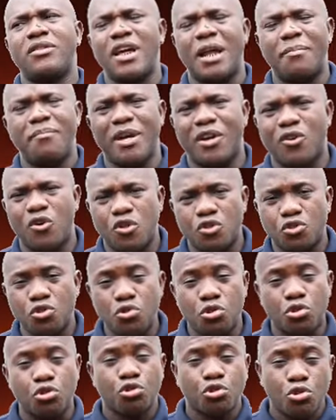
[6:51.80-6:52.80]
that because
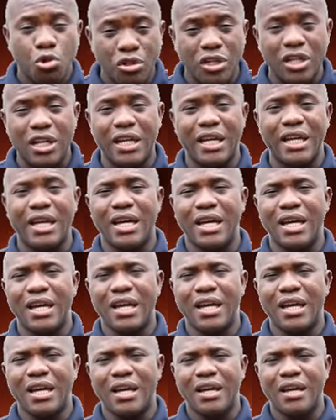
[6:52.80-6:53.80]
you're totally
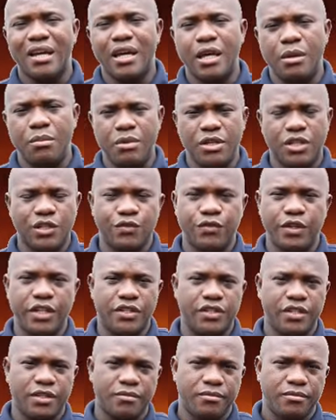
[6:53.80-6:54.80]
a
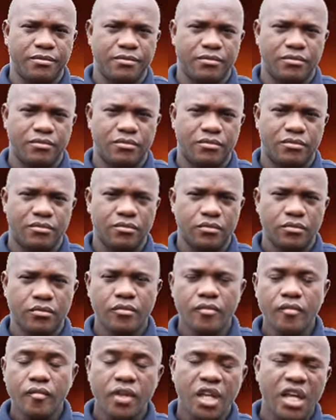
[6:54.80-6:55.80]
misfit.
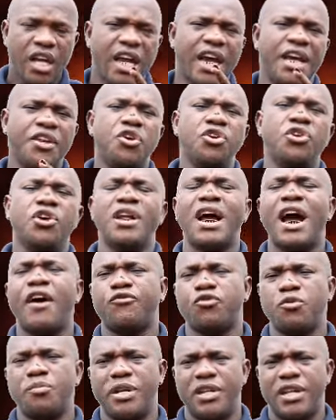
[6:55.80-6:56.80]
And you don't have
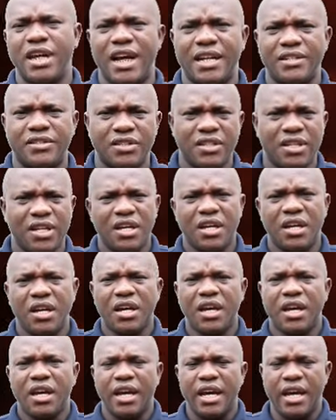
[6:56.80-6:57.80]
to be that.
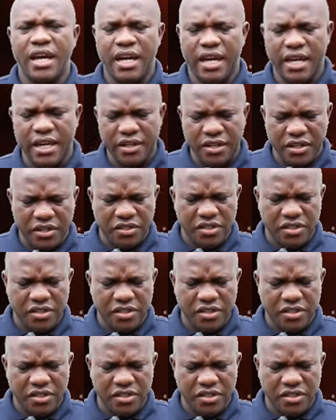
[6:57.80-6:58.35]
And, you